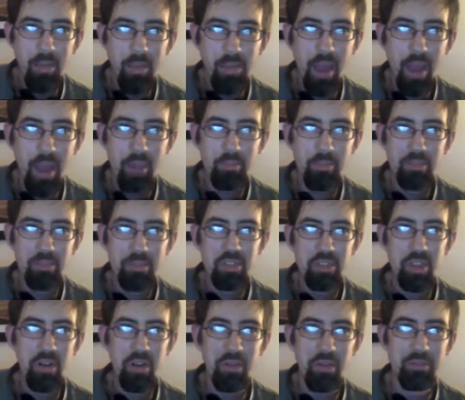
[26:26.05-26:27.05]
Yeah.
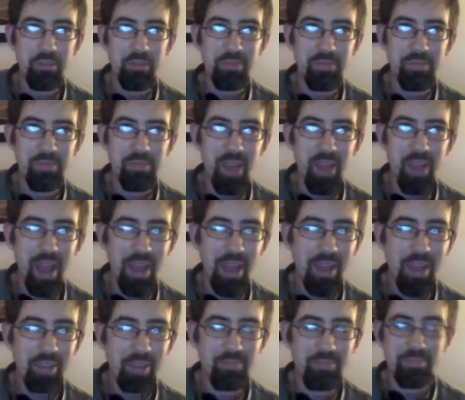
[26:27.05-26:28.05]
So
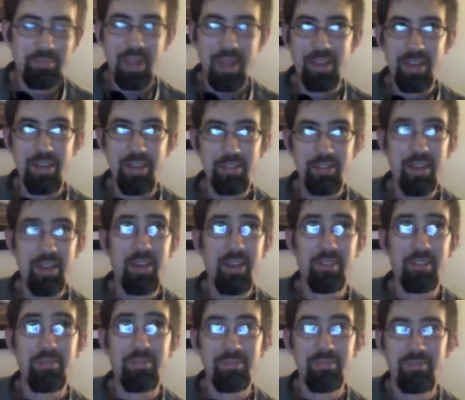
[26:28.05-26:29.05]
I don't
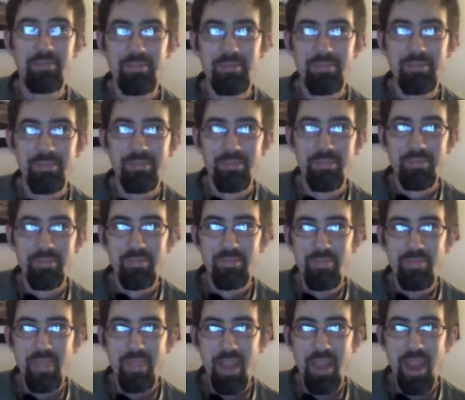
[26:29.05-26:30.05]
know.
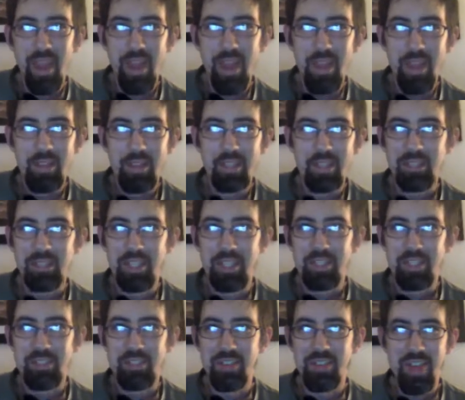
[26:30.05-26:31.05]
It
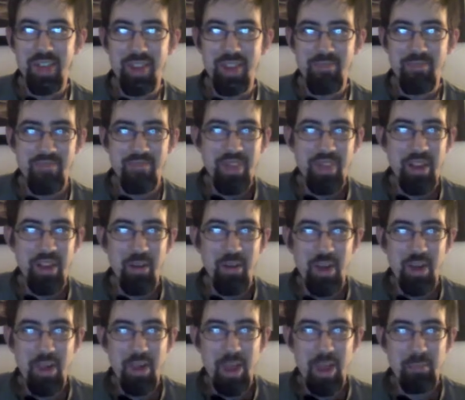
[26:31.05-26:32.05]
just, you know
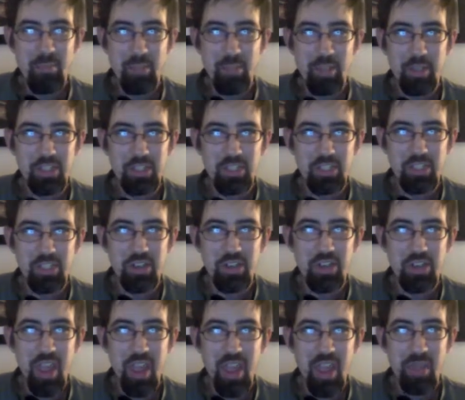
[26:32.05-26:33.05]
what? I'm pretty
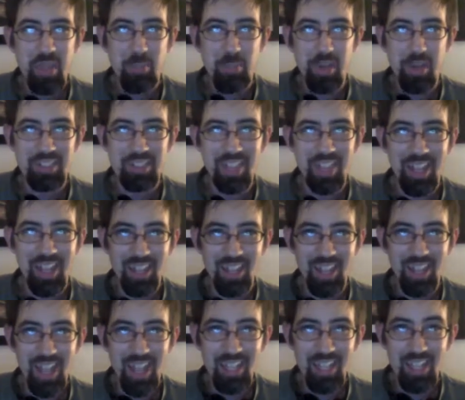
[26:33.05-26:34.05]
sure a
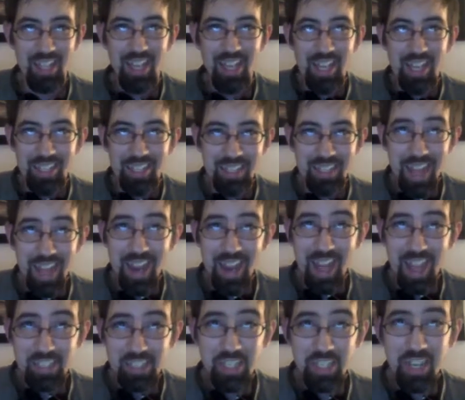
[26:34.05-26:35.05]
president-elect is not
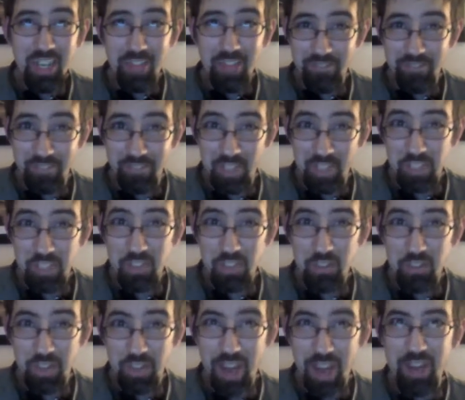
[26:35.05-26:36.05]
actually an
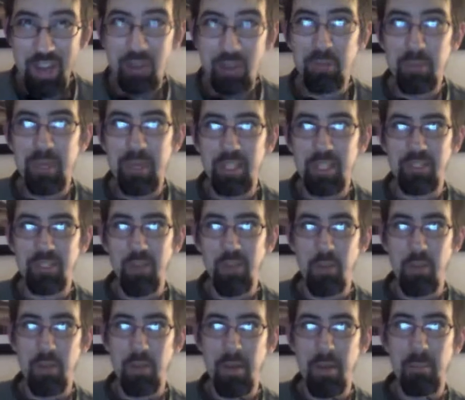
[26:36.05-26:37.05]
official title because if
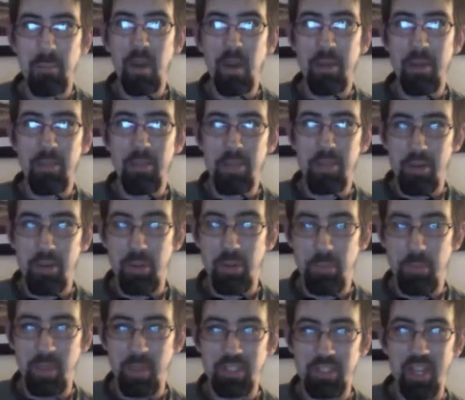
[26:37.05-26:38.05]
I remember right, the
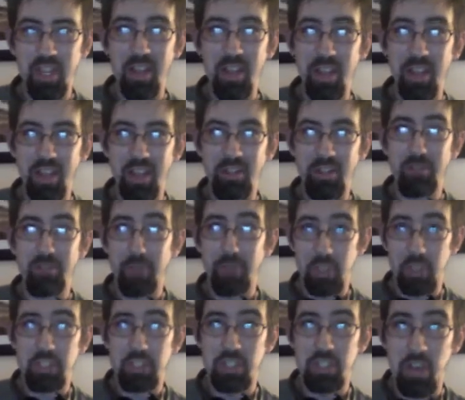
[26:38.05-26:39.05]
term president-elect
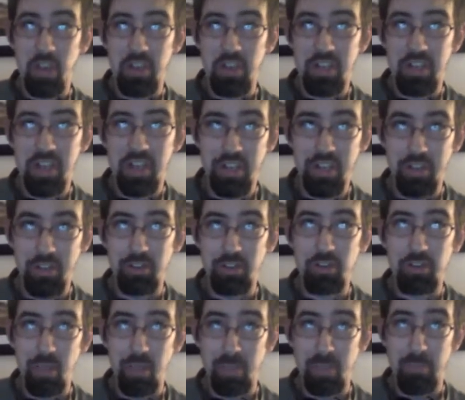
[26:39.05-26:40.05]
first started getting
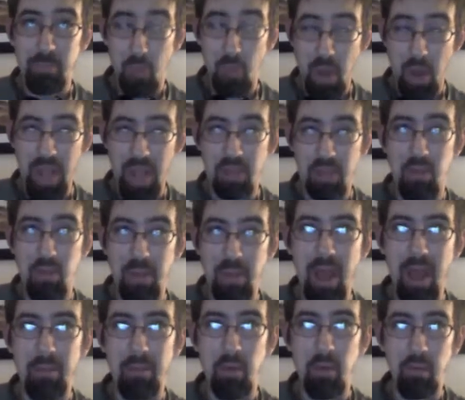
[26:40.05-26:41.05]
used with Barack
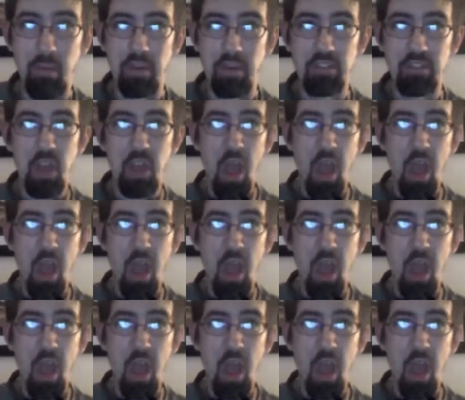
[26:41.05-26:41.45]
Obama, whereas